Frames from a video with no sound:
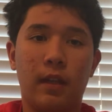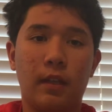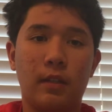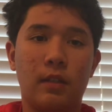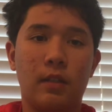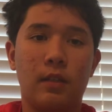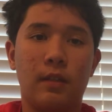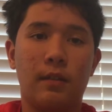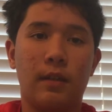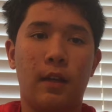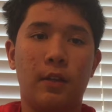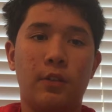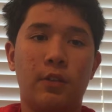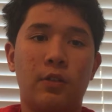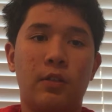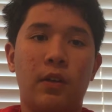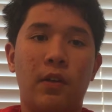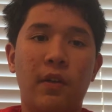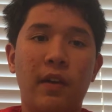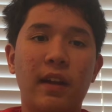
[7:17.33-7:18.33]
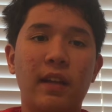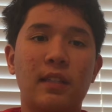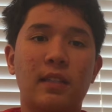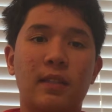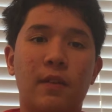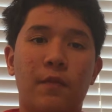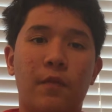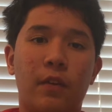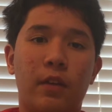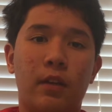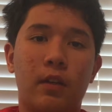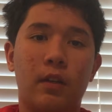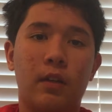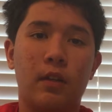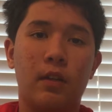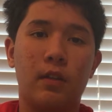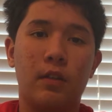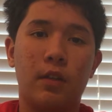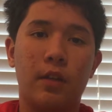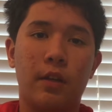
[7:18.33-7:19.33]
That's just creating something
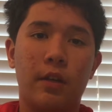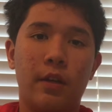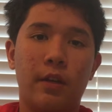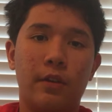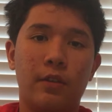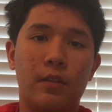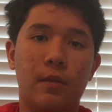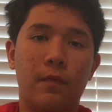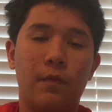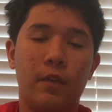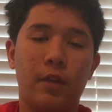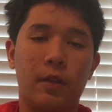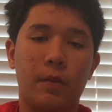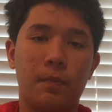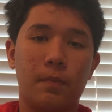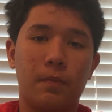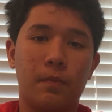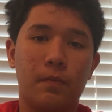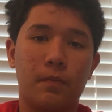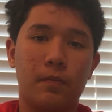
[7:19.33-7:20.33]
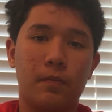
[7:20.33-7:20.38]
to cure something.